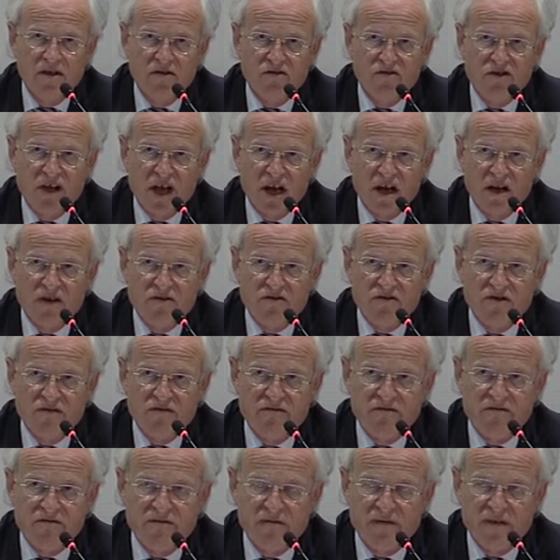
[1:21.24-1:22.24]
challenge
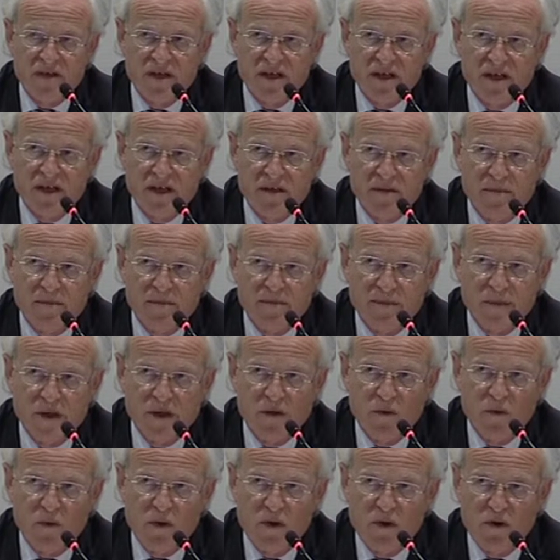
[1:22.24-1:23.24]
of
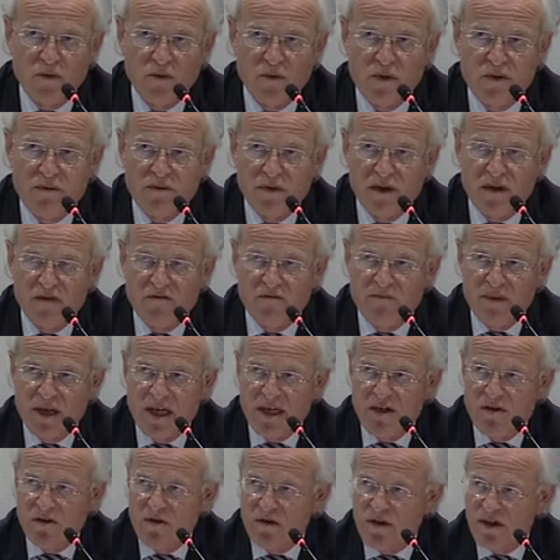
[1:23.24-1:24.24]
a world of
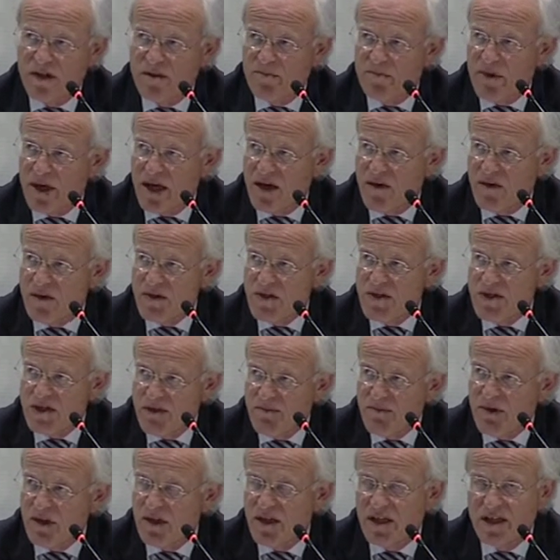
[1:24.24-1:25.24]
many nuclear powers.
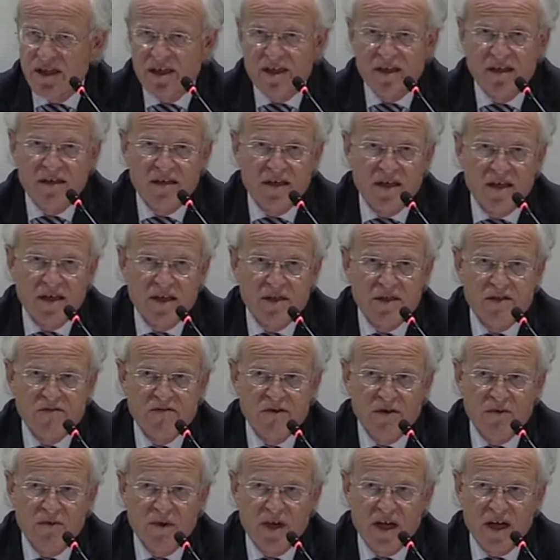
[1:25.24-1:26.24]
Similarly, in the case of
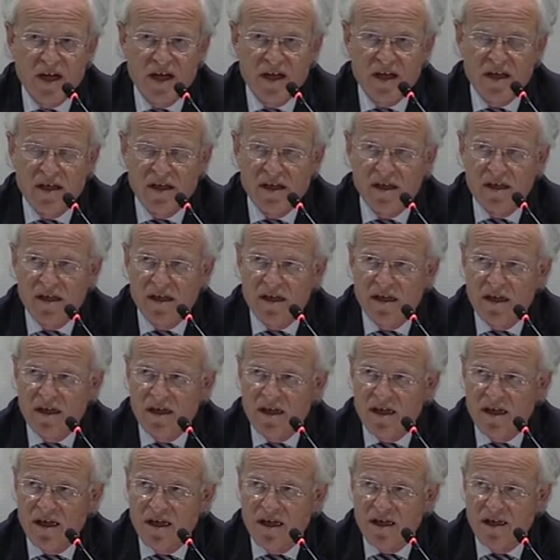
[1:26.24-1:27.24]
Iran,
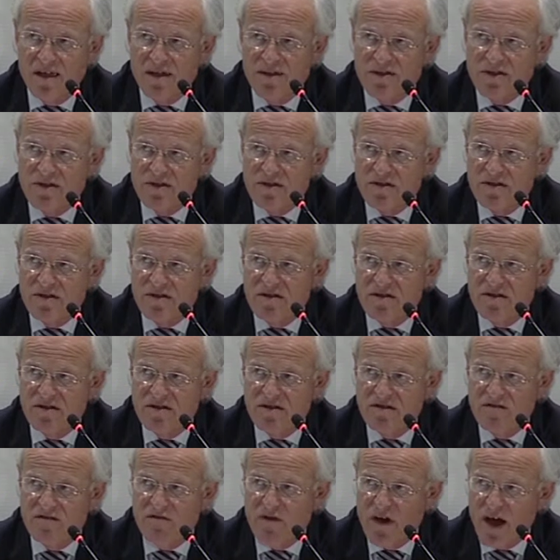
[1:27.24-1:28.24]
its
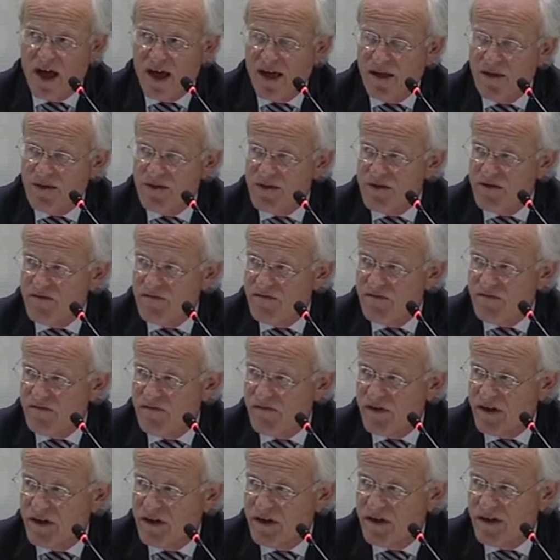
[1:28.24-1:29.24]
defiance of
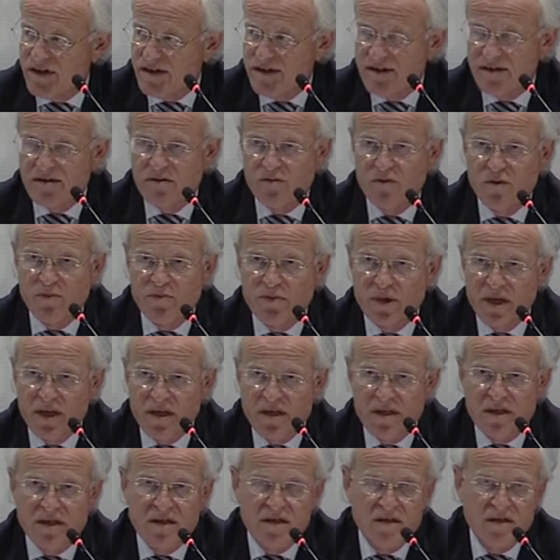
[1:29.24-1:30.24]

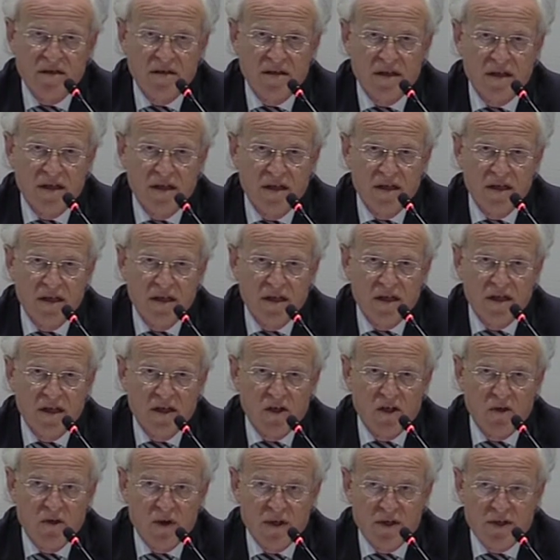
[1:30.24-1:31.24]
repeated
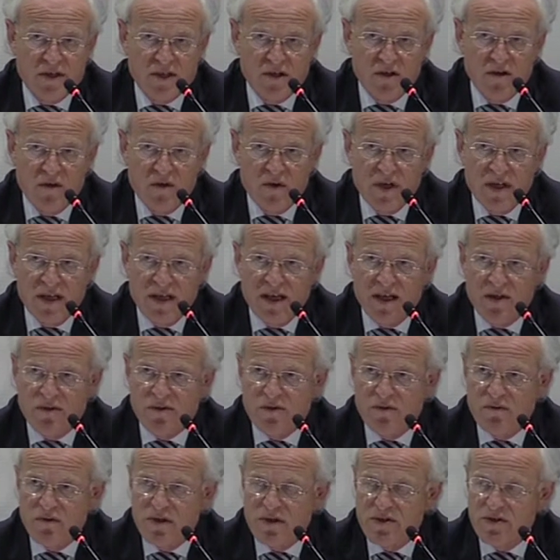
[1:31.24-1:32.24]
UN Security
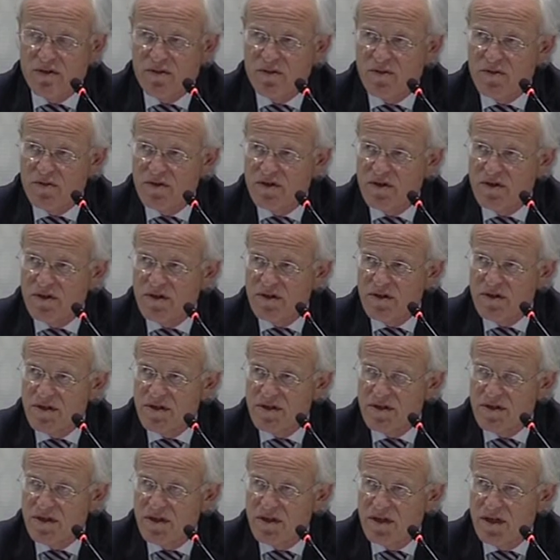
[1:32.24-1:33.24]
Council
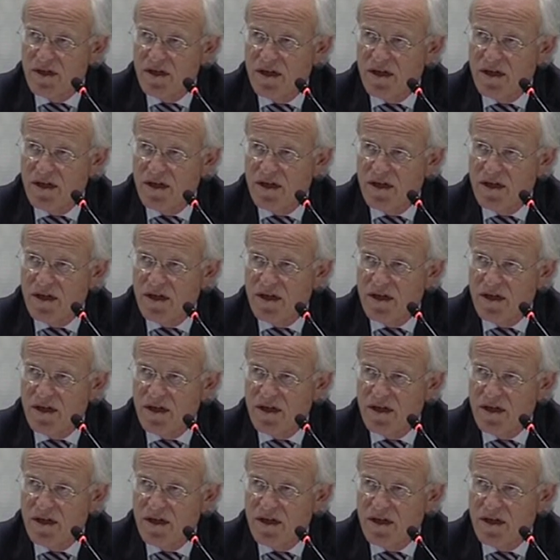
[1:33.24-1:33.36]
resolutions,